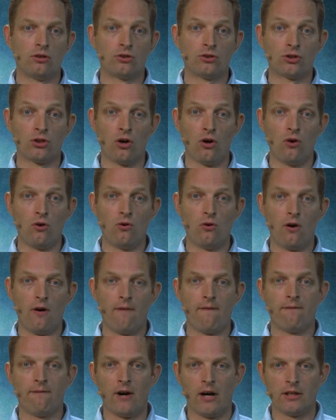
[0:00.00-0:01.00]
So,
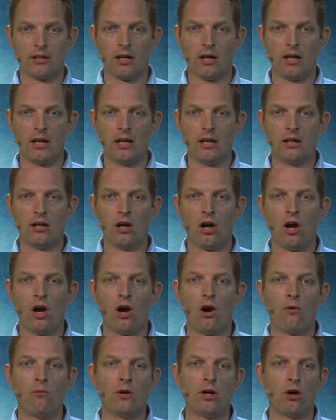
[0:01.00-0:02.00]
finally,
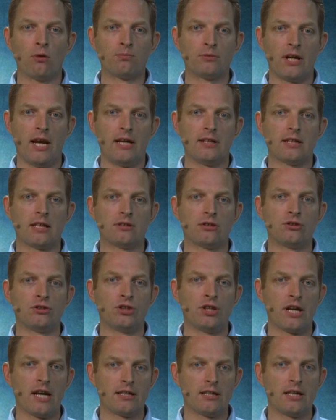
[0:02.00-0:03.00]
we obtain that the
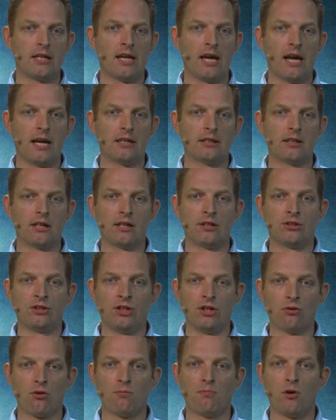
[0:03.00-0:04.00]
genetic gain is
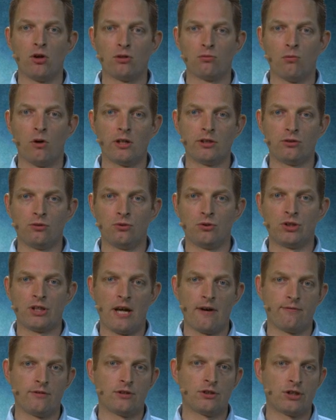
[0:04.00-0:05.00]

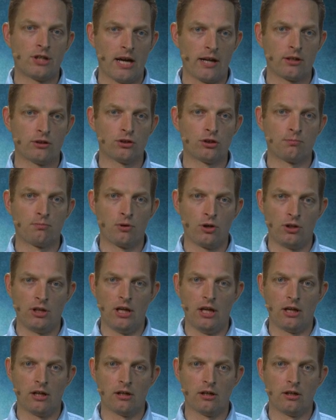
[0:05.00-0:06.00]
0.127 seconds per
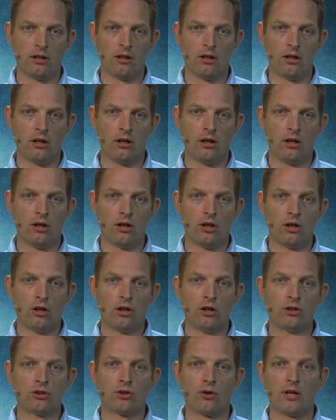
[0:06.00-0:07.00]
year.
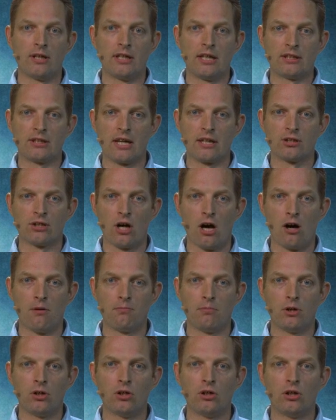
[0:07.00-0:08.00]
So in this
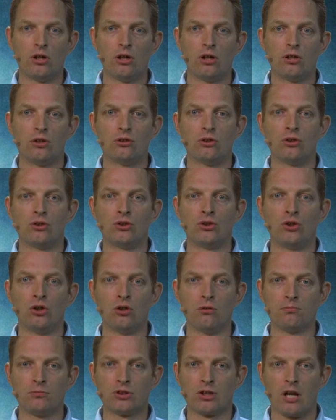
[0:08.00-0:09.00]
example, the
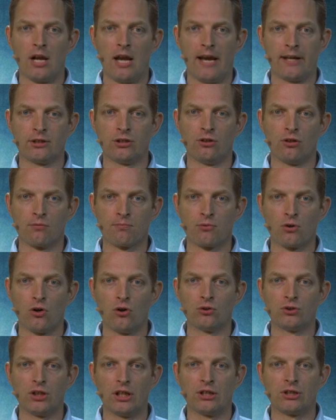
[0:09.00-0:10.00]
assumed selection
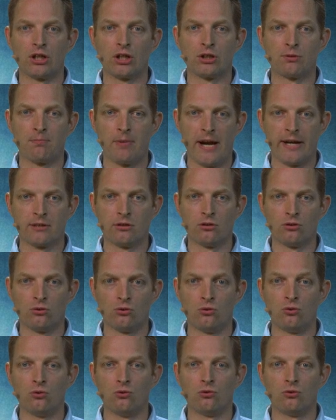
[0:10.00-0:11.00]
approach is expected
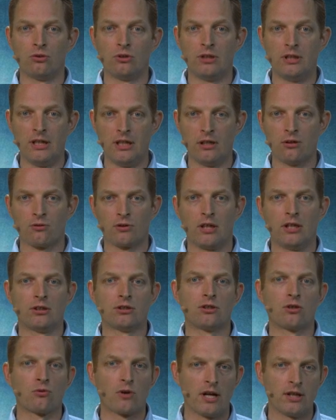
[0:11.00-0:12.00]
to decrease
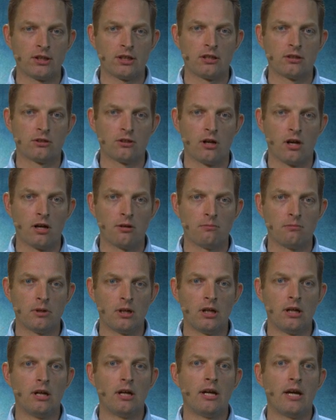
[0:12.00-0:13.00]
the racing time
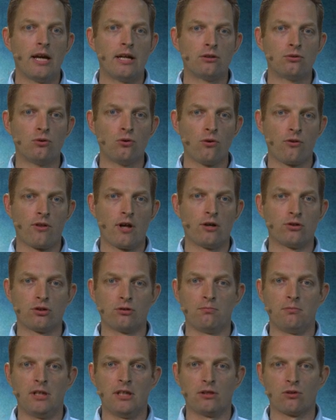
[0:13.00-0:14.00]
in
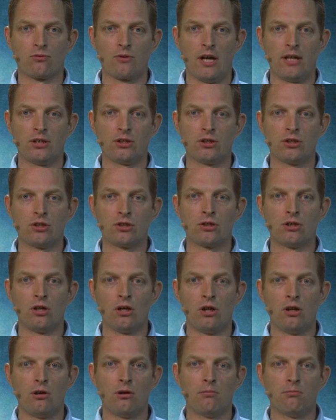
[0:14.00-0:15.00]
2,000-meter races
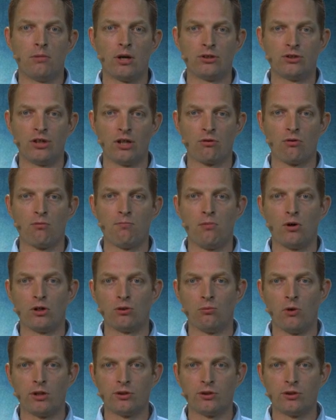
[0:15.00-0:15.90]
by 0.127